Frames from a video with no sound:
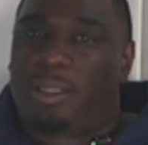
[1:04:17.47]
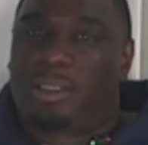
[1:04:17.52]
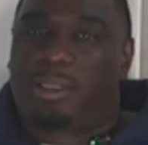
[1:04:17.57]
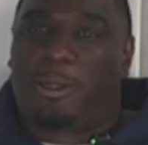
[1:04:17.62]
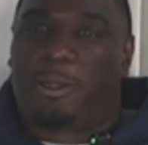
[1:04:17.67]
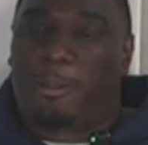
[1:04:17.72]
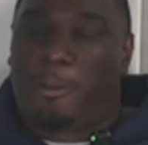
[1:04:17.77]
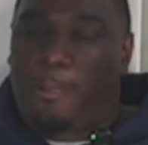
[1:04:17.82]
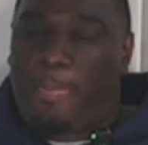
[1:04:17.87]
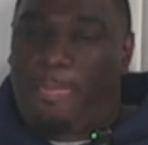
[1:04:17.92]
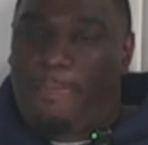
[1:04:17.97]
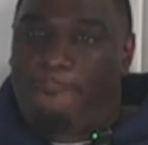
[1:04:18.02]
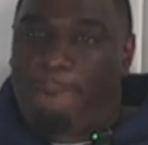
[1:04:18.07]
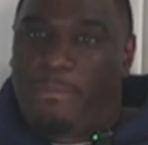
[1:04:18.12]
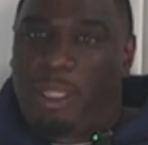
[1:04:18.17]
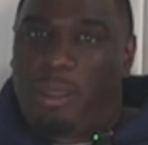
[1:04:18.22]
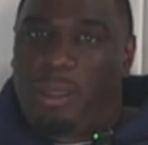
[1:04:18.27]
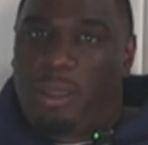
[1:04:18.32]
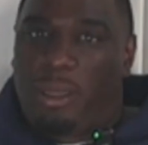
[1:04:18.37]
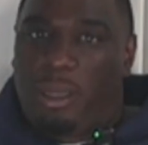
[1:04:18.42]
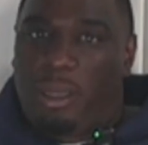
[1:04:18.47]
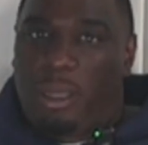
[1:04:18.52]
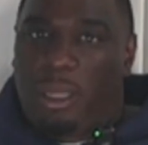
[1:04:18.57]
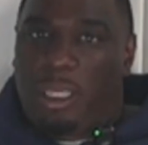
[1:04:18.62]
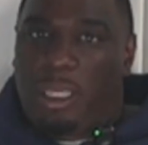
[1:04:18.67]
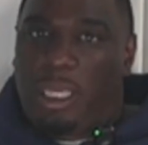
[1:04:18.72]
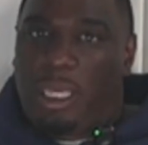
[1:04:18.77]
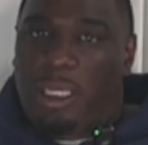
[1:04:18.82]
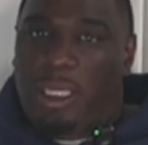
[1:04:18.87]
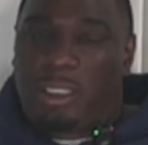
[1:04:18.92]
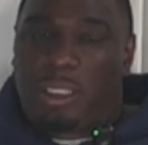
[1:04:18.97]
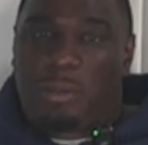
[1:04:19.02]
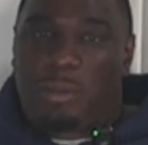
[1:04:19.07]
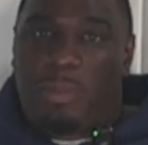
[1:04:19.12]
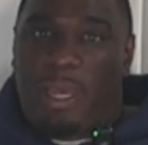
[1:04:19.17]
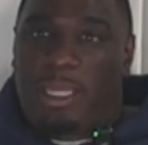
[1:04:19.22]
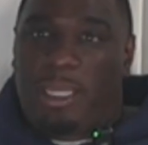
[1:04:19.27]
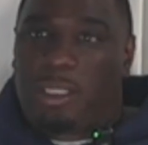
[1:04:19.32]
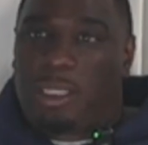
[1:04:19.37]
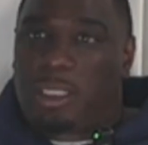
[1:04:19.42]
So yeah,
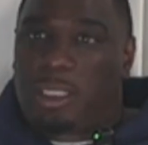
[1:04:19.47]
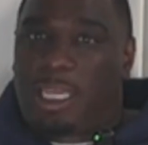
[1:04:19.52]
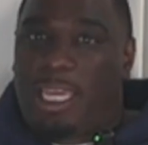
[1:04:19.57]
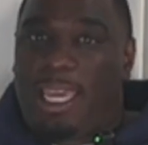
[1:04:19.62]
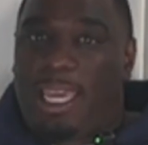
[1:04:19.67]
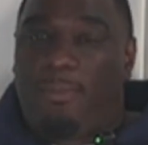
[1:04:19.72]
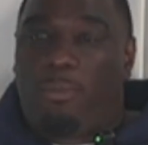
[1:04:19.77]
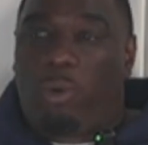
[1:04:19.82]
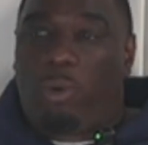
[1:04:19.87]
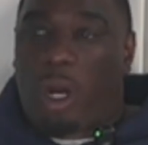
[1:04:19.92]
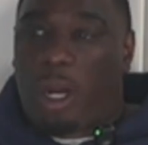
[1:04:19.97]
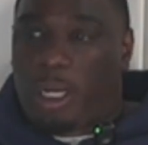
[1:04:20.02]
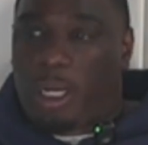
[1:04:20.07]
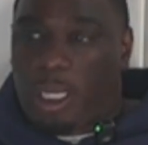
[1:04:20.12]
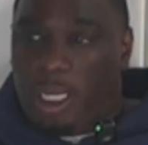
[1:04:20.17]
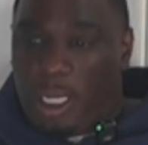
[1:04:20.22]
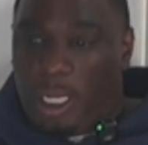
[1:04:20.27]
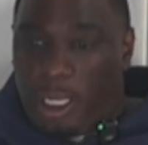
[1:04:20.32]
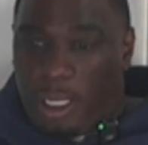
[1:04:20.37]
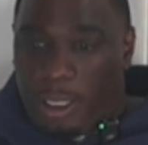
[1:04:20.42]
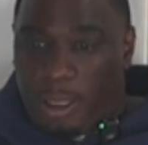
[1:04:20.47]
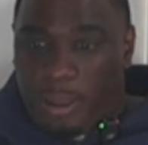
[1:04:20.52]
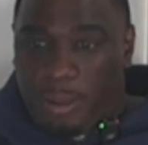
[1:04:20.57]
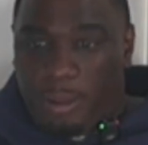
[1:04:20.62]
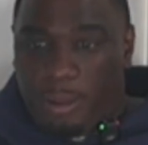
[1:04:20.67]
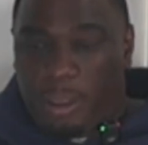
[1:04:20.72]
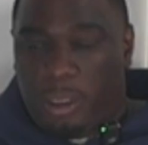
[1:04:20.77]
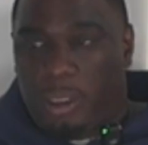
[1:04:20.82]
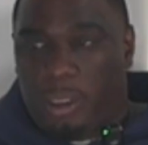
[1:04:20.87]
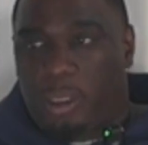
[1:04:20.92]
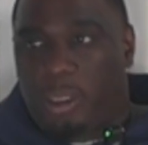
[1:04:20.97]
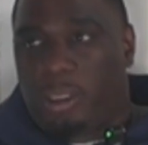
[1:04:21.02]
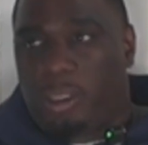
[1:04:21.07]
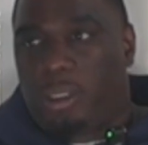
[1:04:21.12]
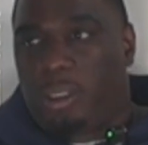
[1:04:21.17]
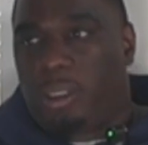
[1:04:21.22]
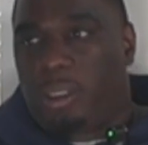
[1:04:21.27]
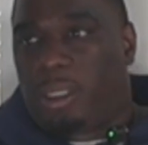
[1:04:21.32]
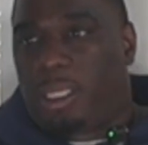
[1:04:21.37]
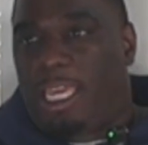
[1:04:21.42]
just keep working,
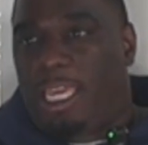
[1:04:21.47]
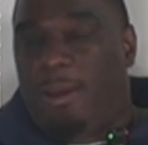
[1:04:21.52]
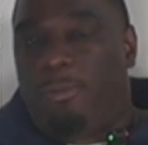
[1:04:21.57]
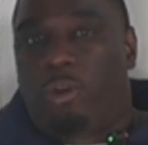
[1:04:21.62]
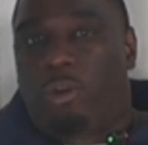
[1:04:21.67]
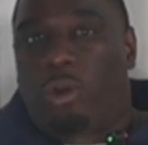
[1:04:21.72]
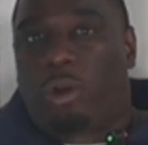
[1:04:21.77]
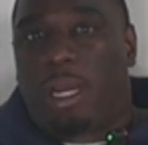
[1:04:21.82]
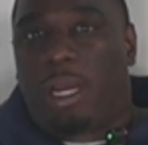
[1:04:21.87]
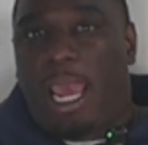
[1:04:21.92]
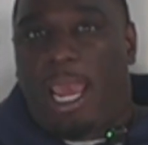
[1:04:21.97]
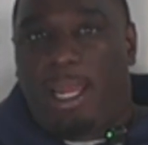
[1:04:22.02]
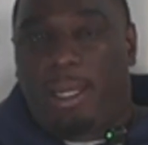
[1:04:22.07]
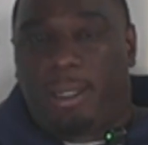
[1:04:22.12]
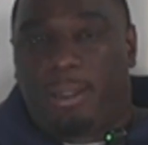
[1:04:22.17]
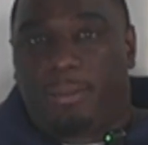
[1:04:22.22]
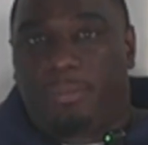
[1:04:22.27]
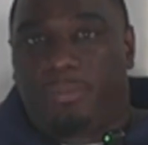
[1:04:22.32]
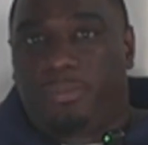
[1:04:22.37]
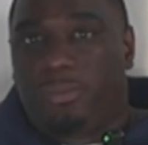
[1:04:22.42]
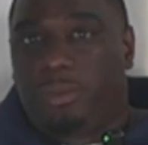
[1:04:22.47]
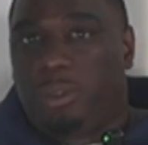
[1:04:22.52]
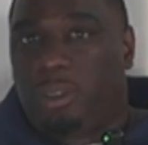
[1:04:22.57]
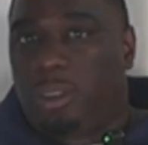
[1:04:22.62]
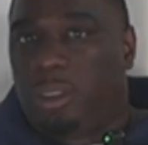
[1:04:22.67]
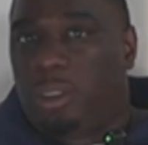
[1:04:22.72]
keep creating.